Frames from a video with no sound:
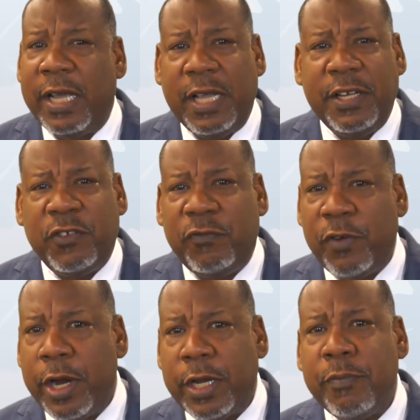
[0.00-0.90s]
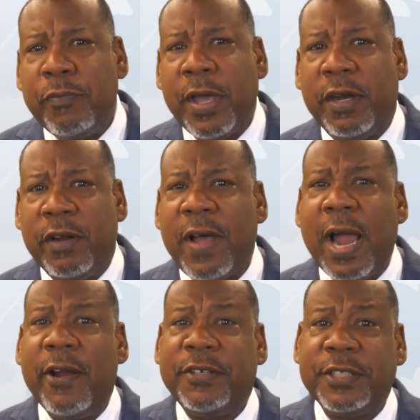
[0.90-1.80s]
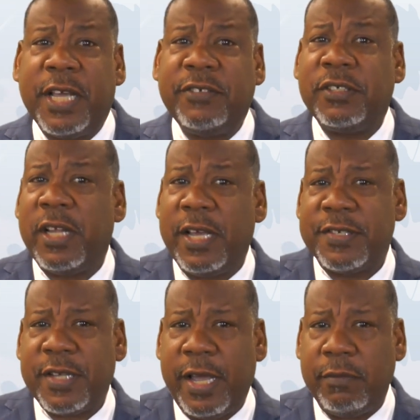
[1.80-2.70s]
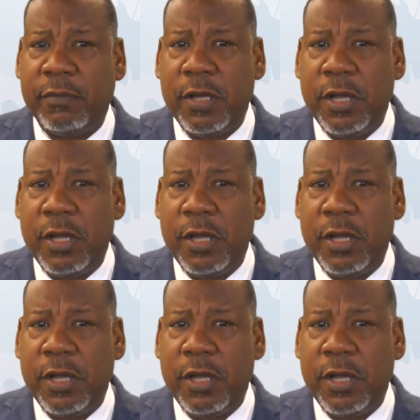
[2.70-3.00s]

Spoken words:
in this very competitive higher education landscape.